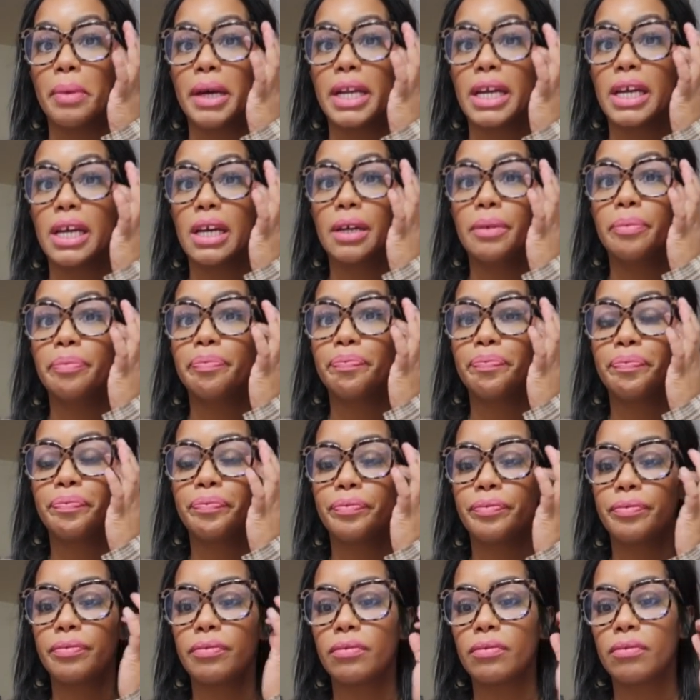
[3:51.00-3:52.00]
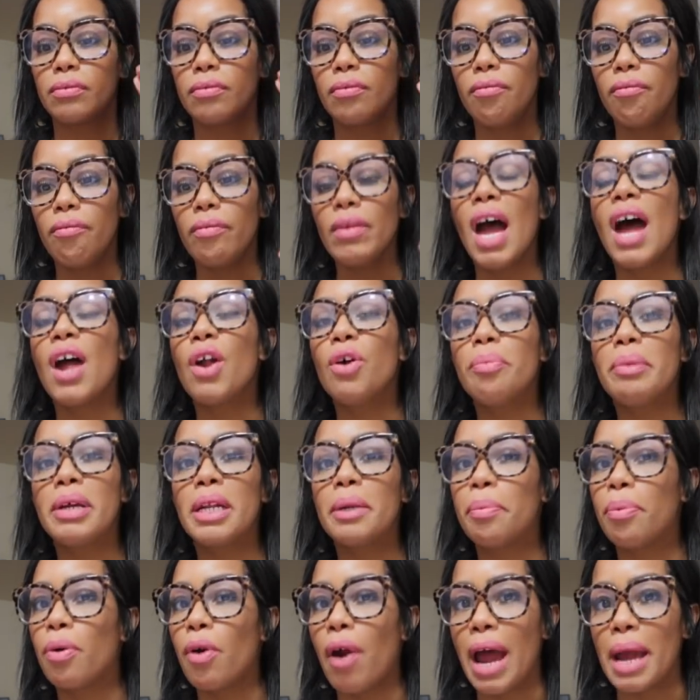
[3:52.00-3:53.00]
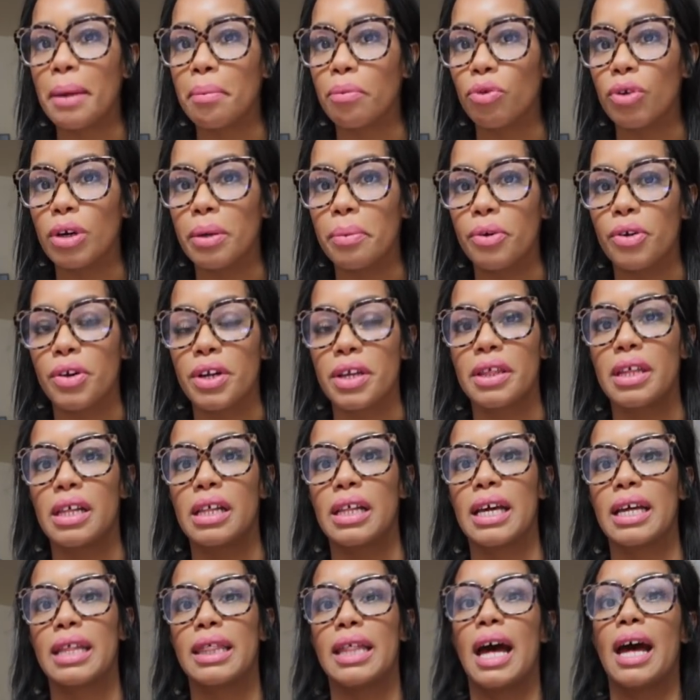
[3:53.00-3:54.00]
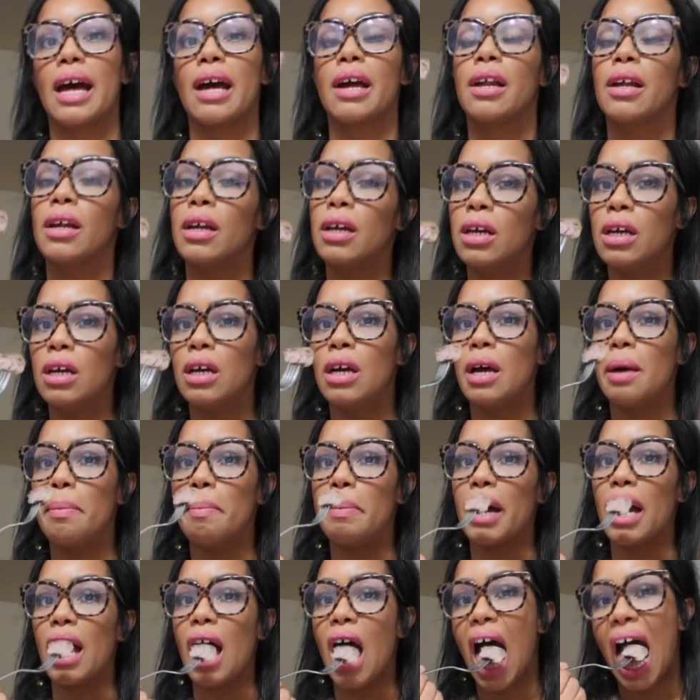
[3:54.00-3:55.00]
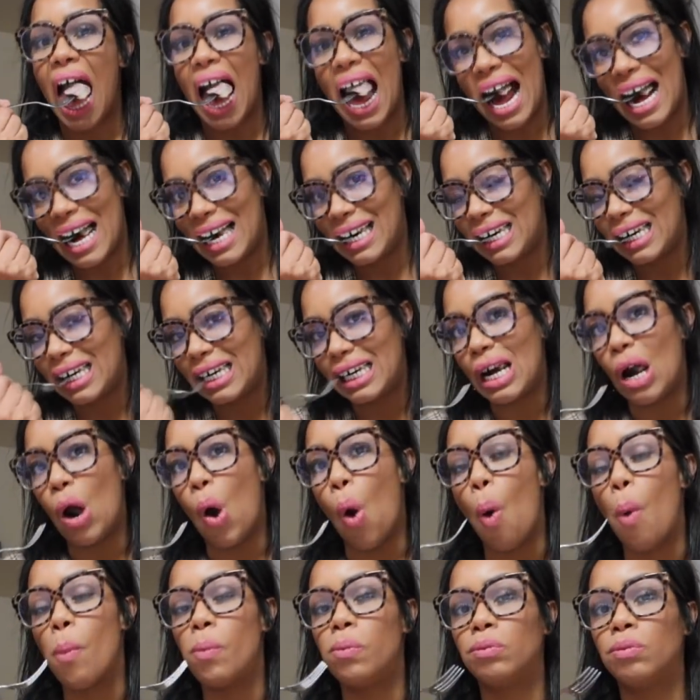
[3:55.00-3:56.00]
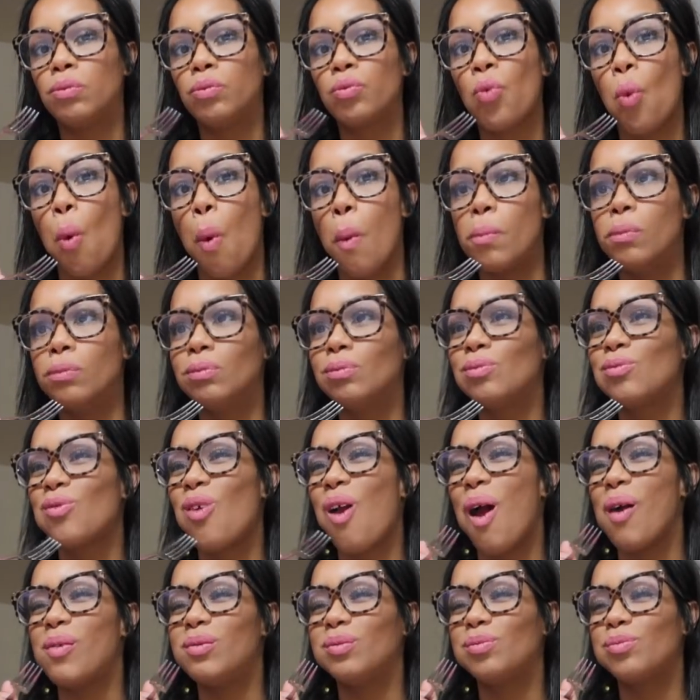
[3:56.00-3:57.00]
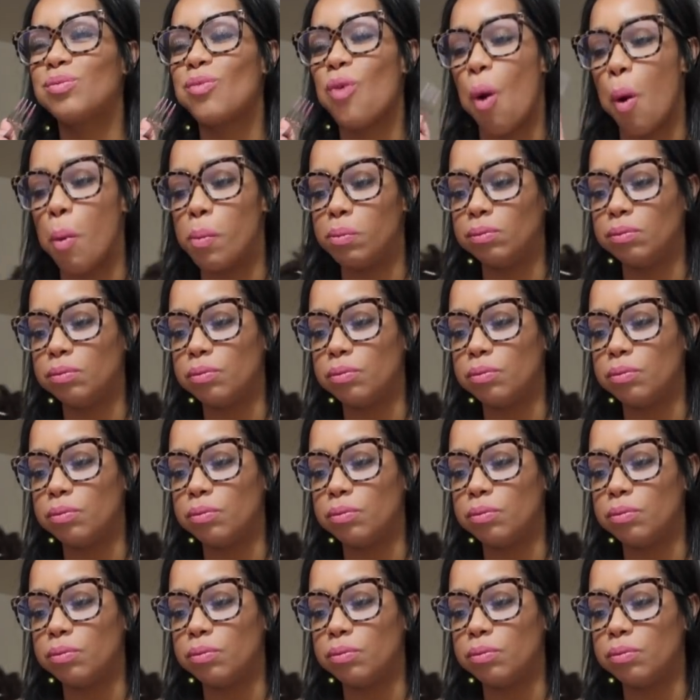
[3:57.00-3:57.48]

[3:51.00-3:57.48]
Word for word: money. That's tasty. I don't mean a prime rib or anything that's like that. Tasty, but I want to eat that. I